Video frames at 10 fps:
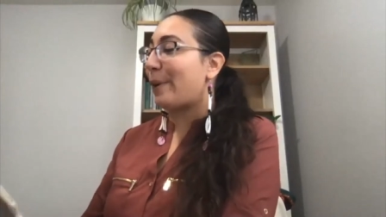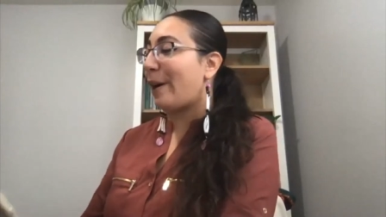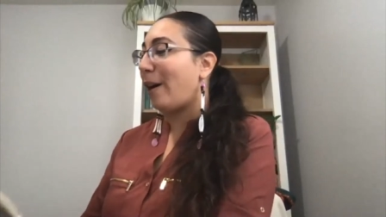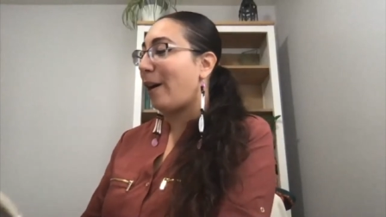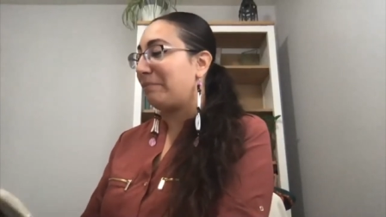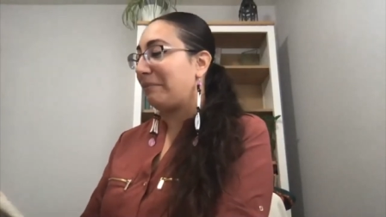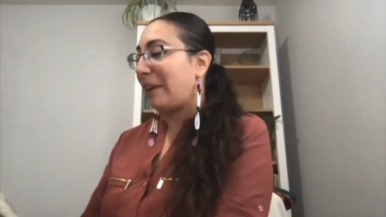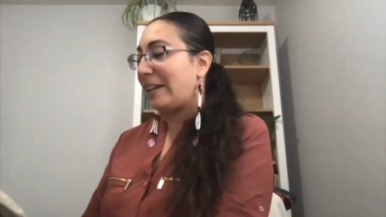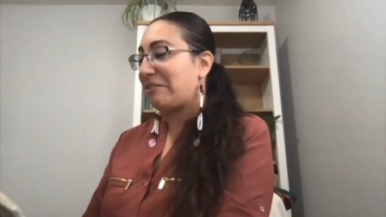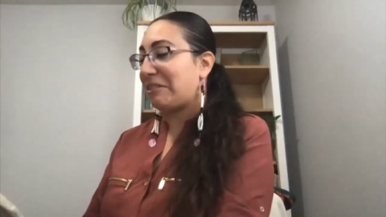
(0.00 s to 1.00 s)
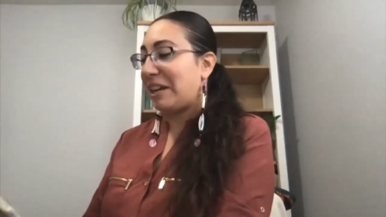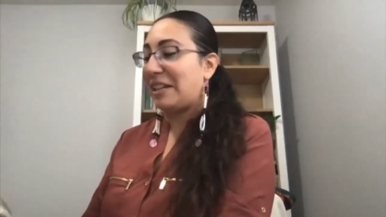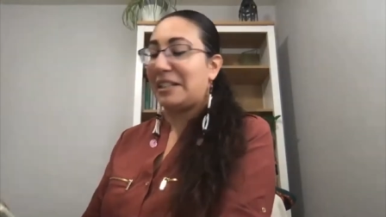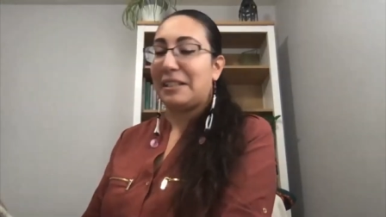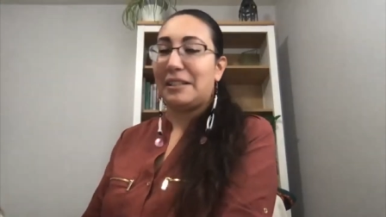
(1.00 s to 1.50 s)
Um, I just kind
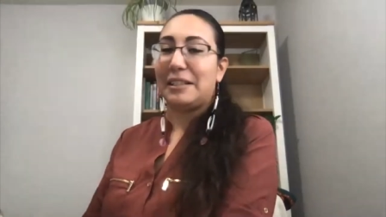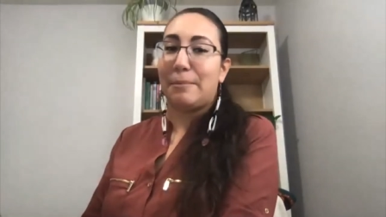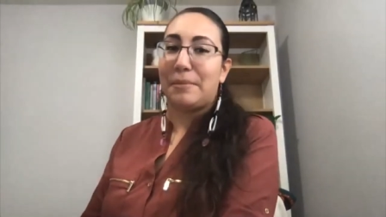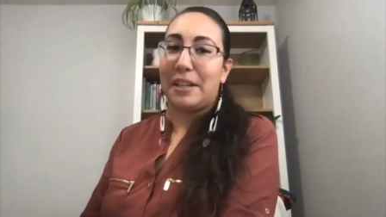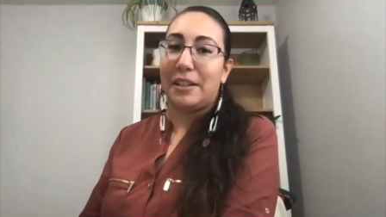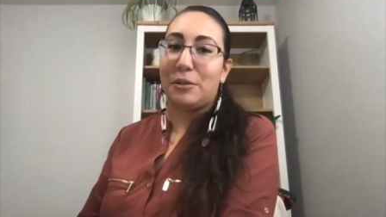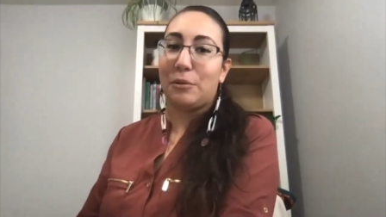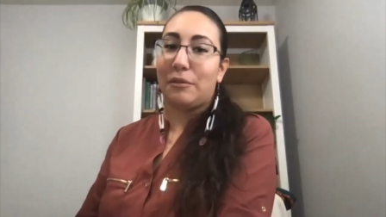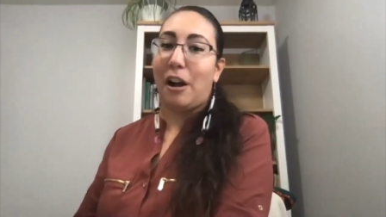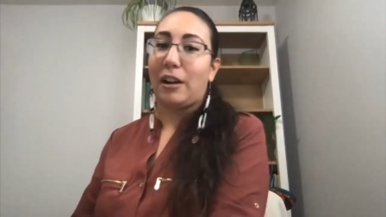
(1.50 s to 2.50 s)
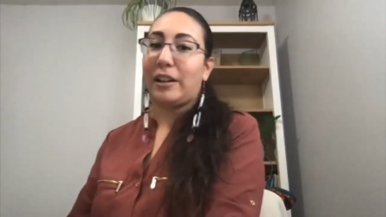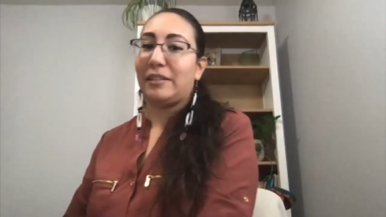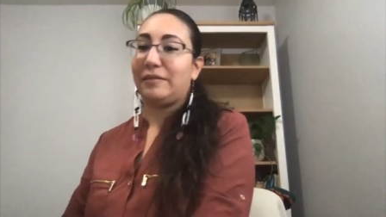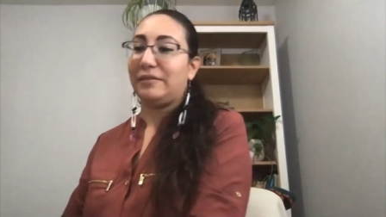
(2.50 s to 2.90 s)
of tipped it into a rock.